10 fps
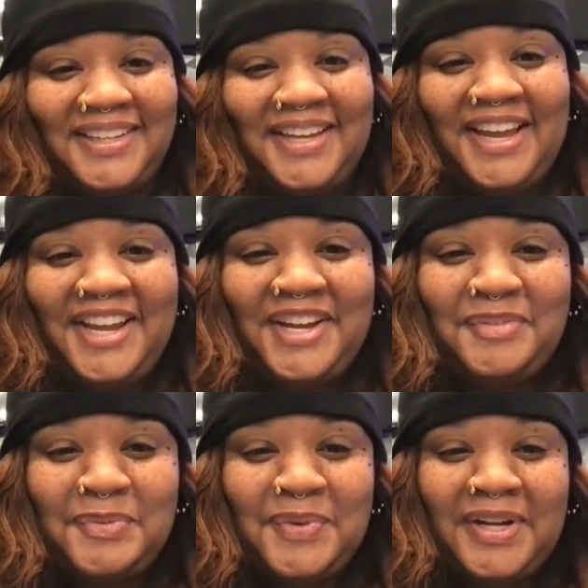Hey
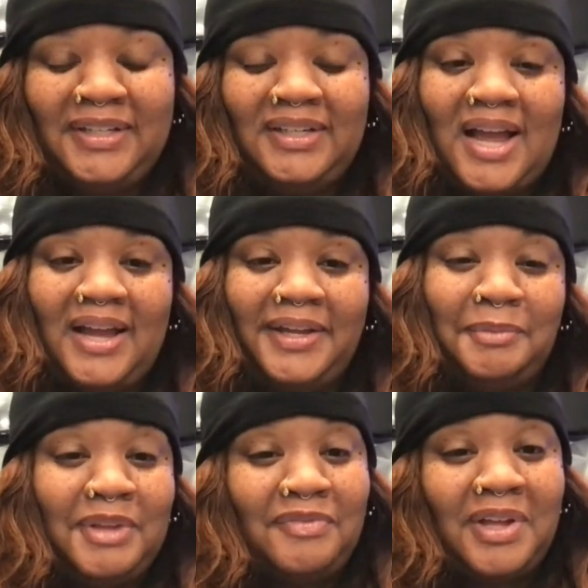everyone, I
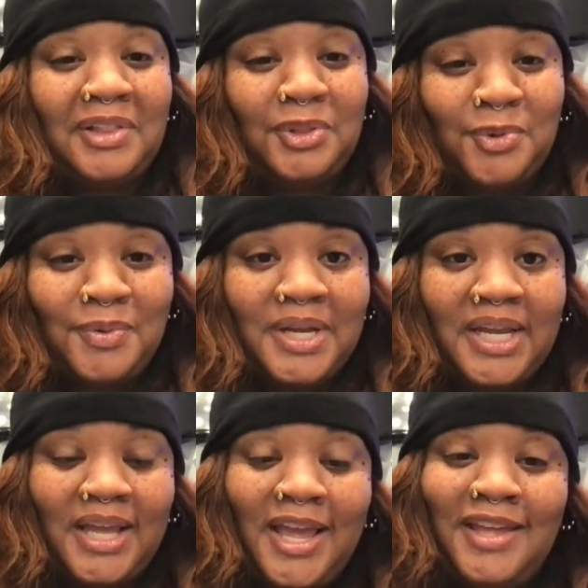am Yvette
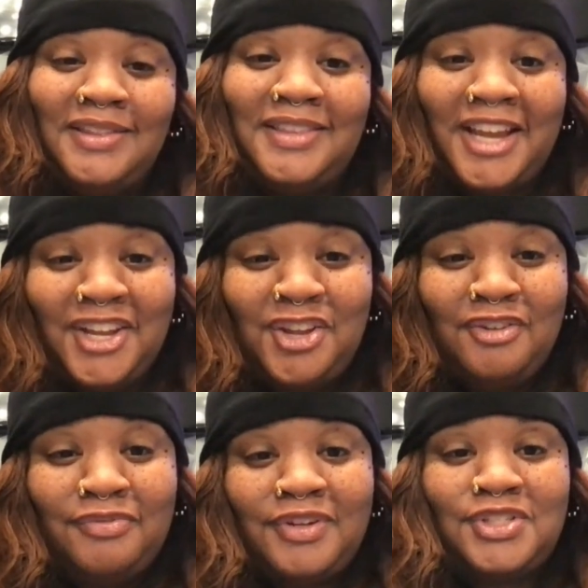Lloyd. Thank
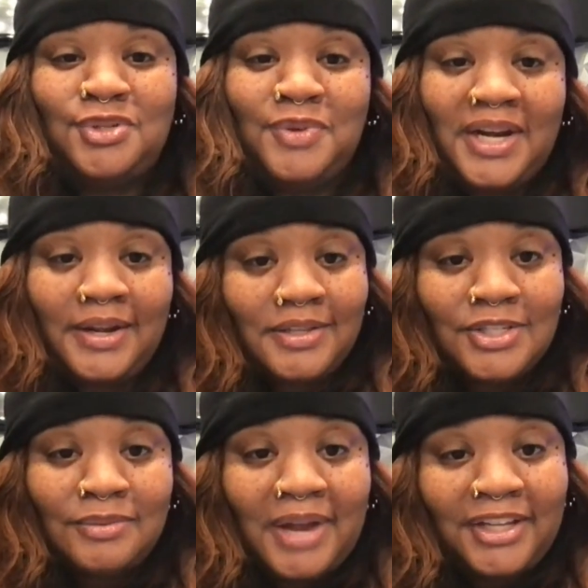you for tuning
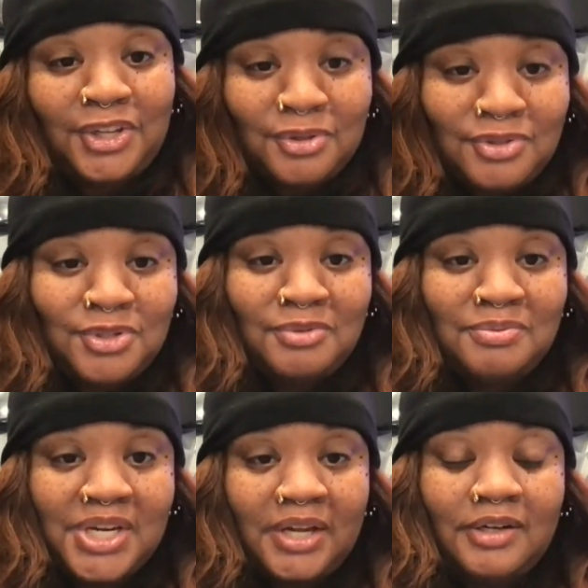into my
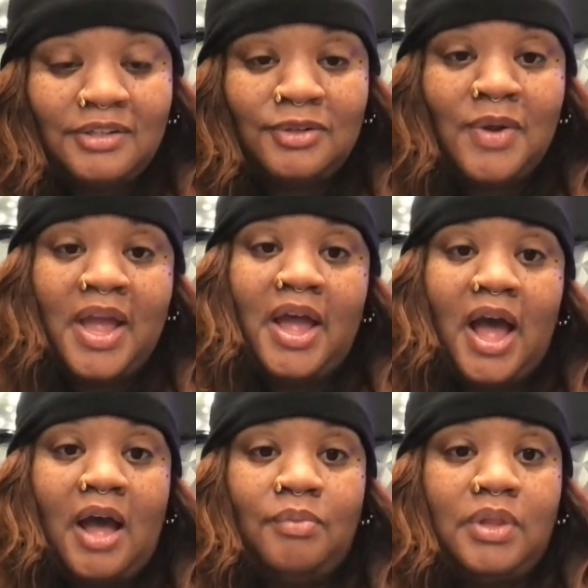YouTube channel.
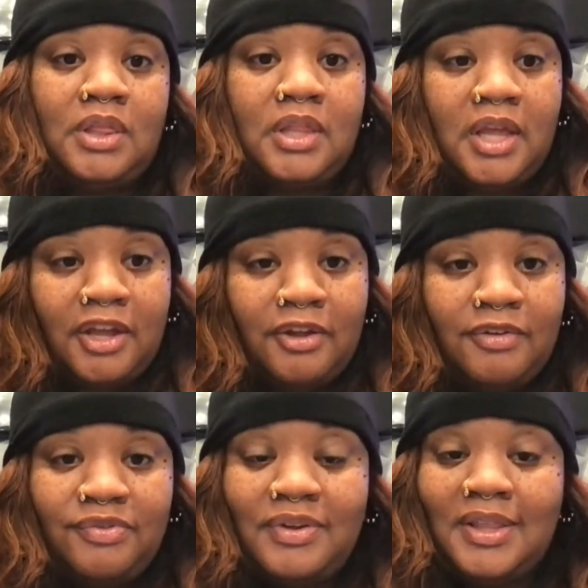I would
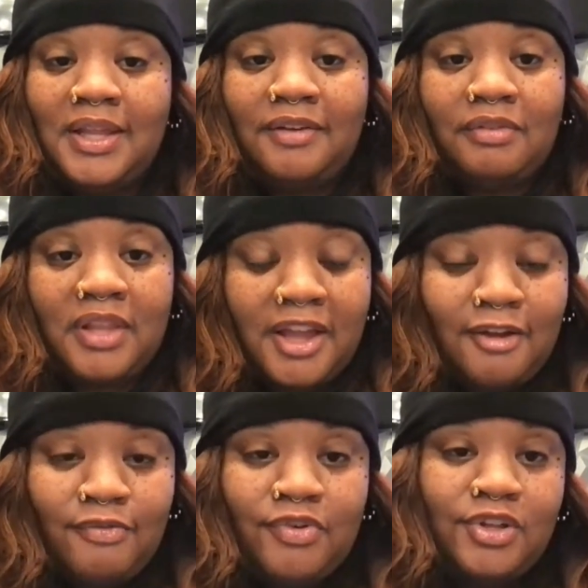
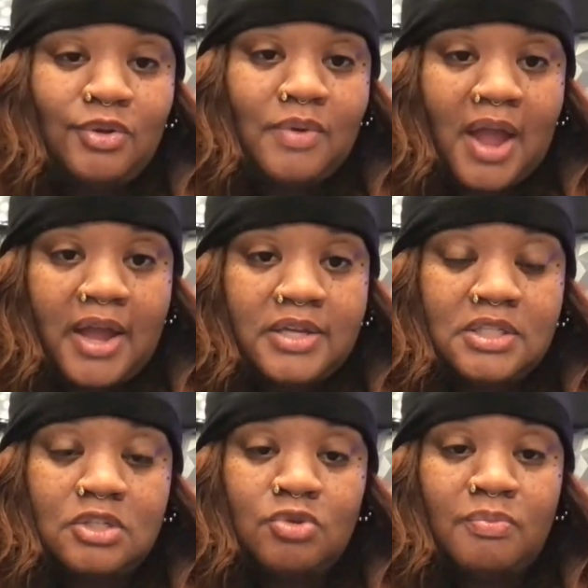love for you
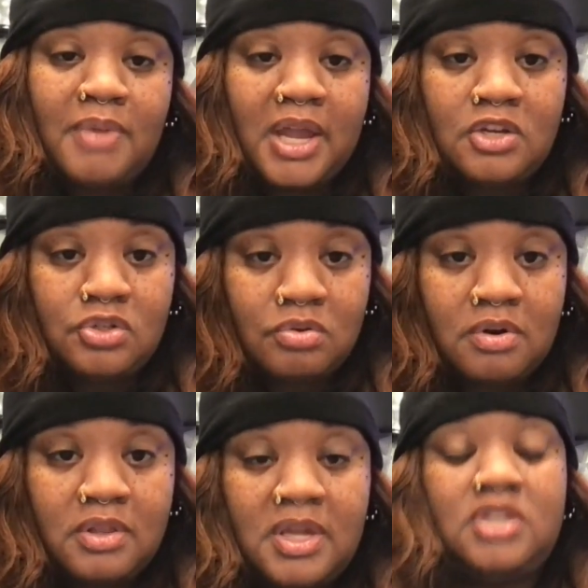guys to make
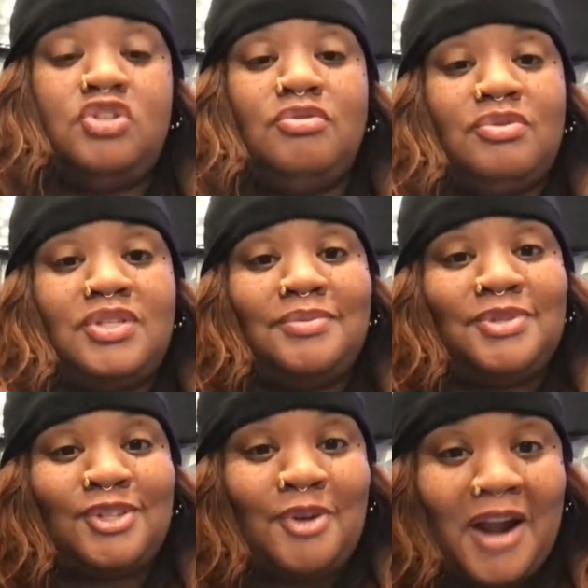sure that you
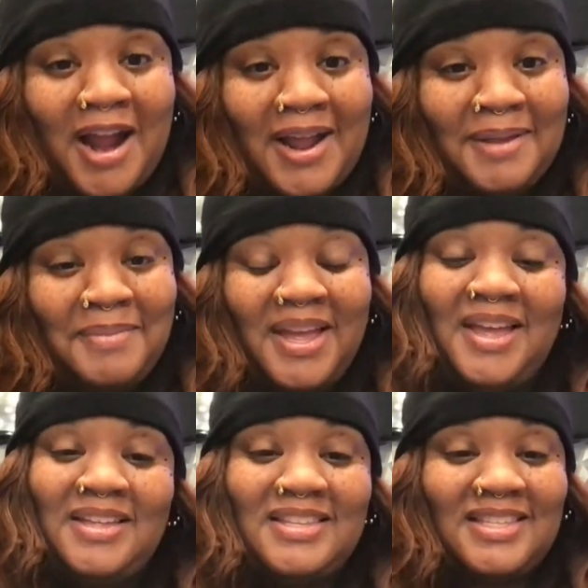subscribe
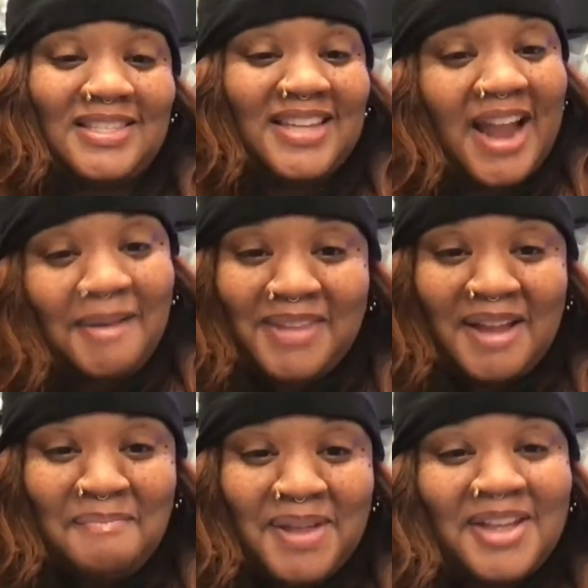and tap
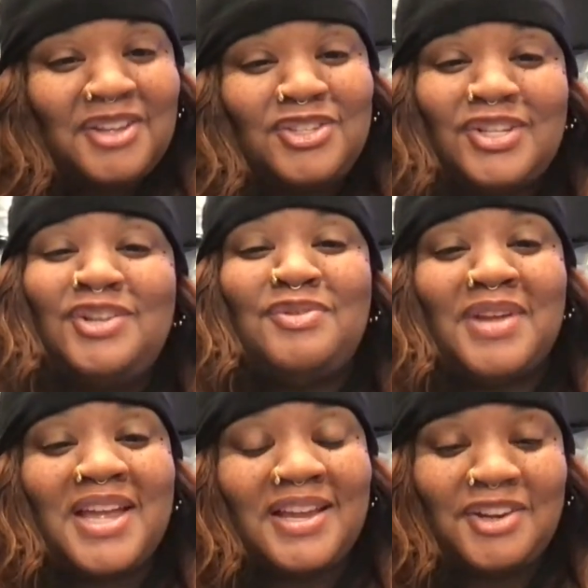that bell so you
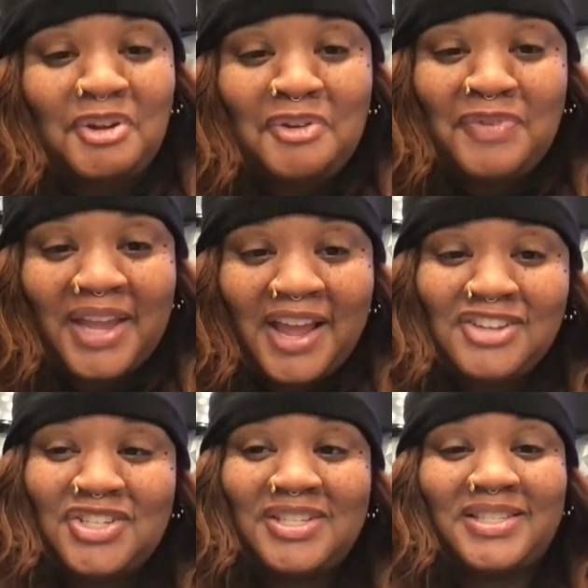can get
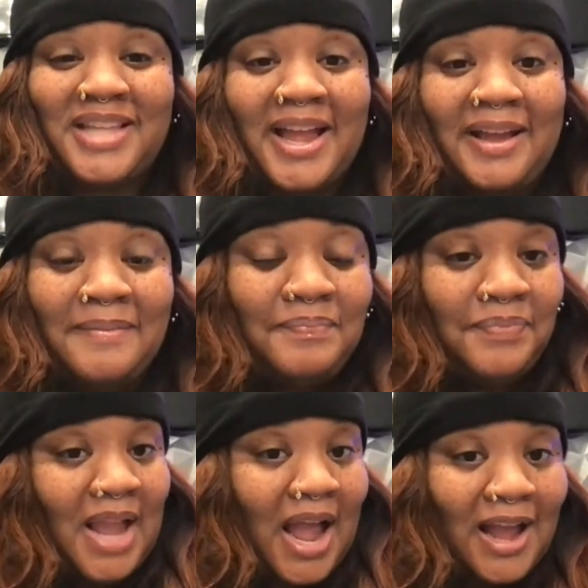notifications that
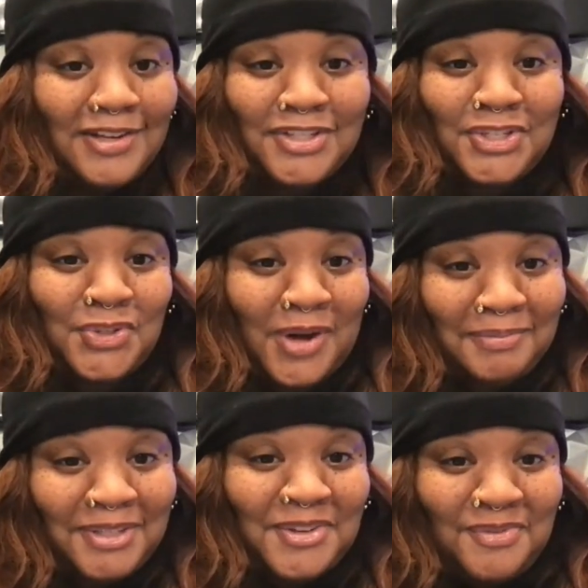I just
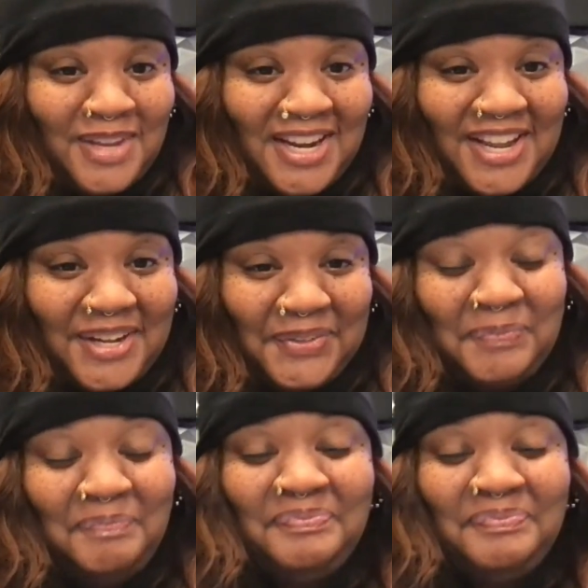dropped a new video.